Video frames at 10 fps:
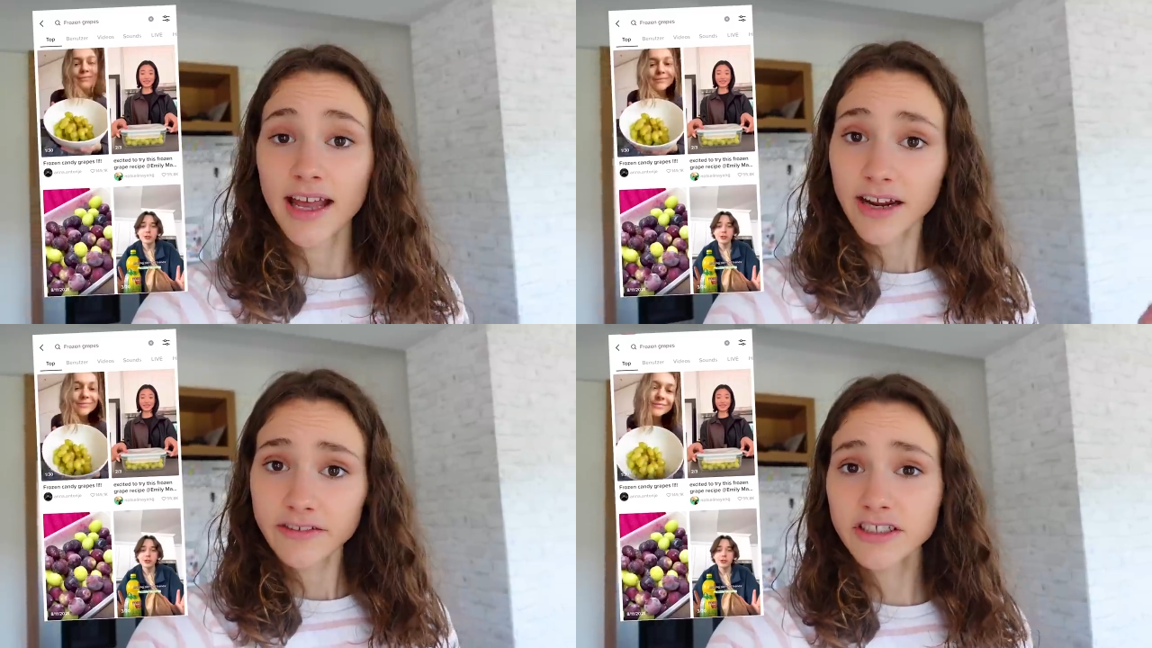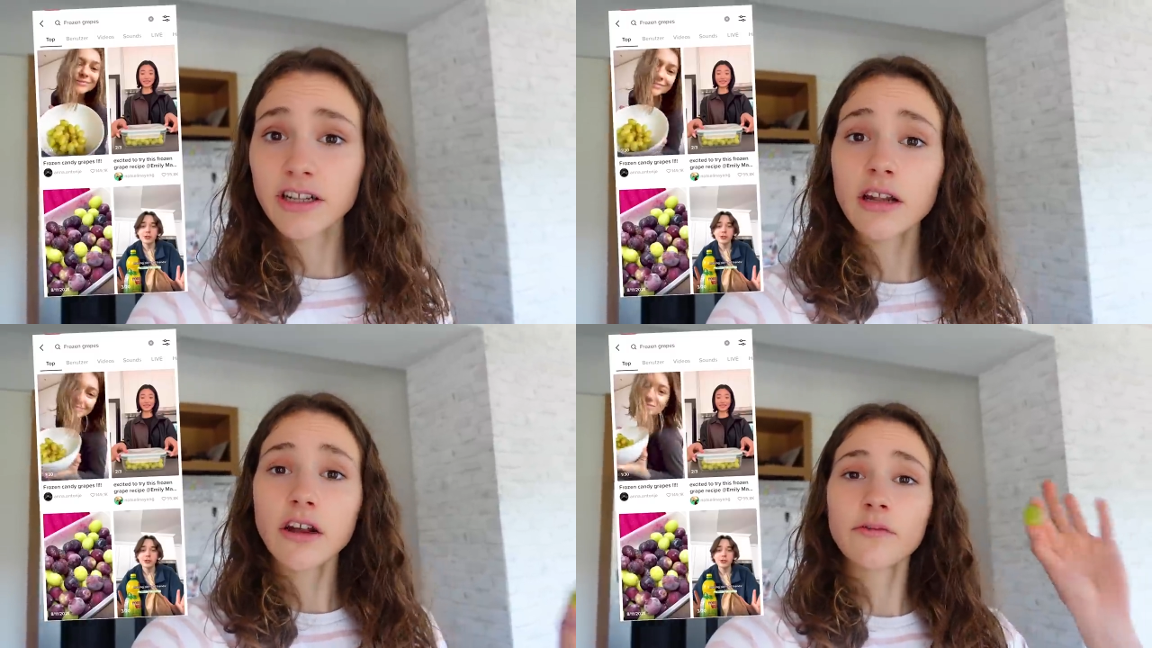and I've seen
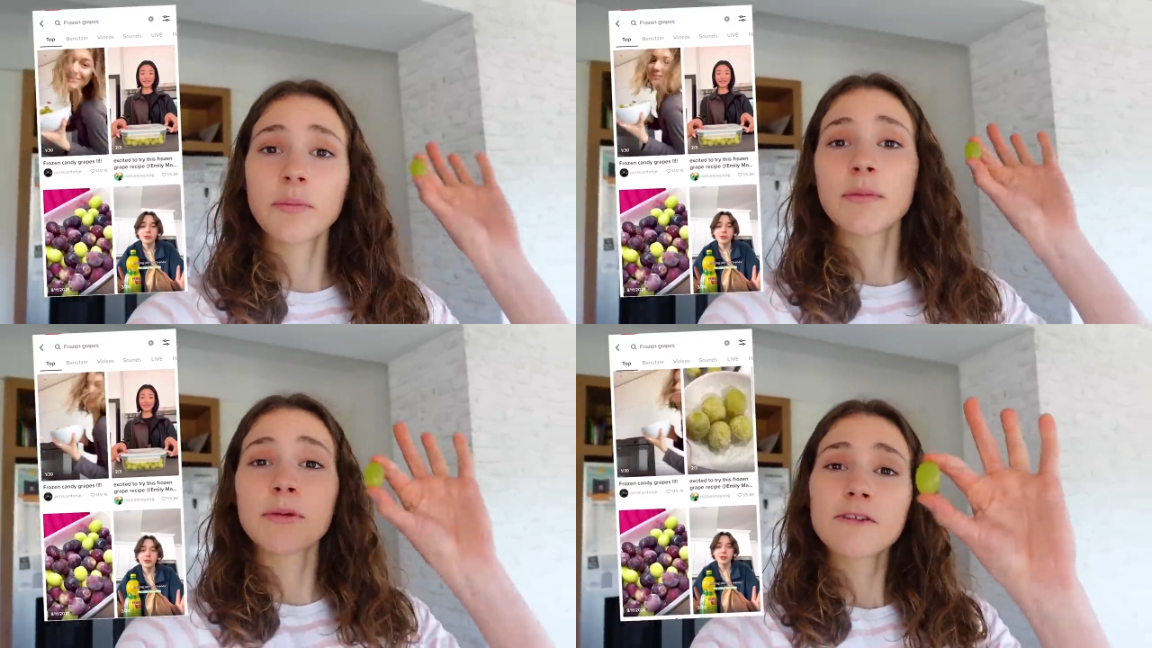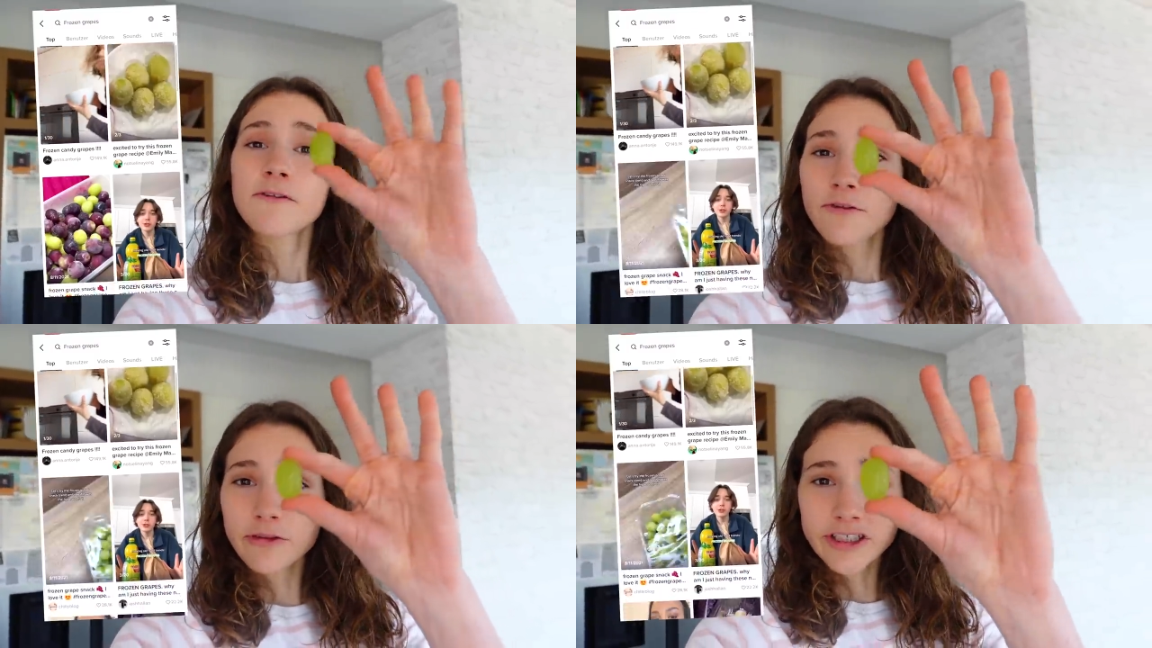a lot of people
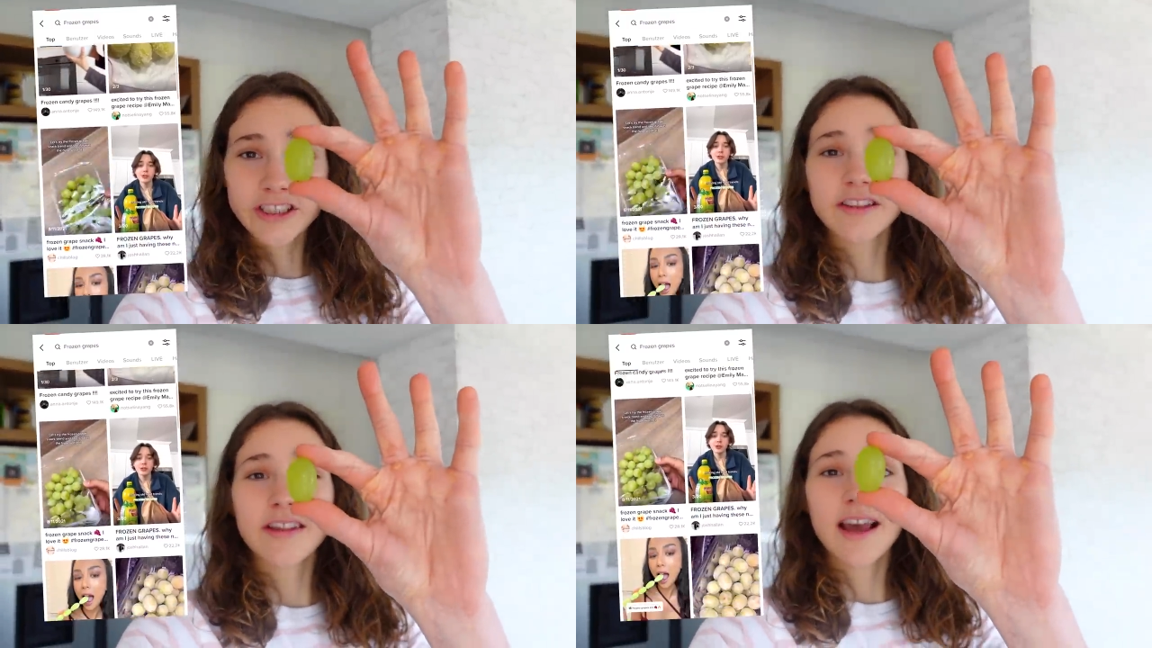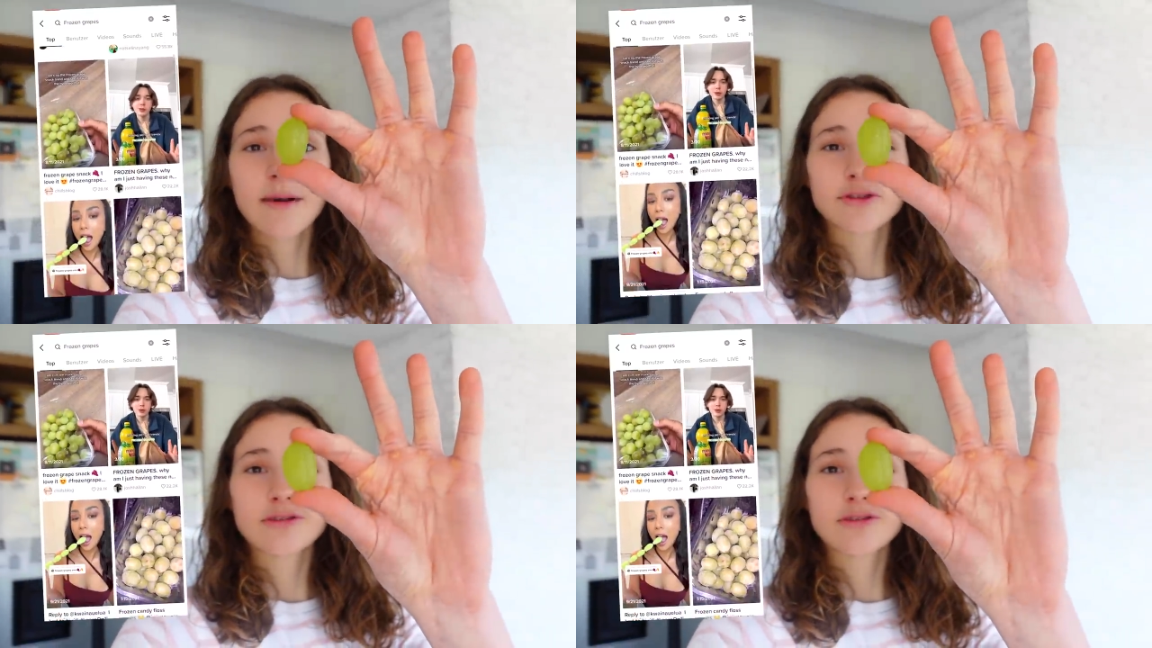freezing them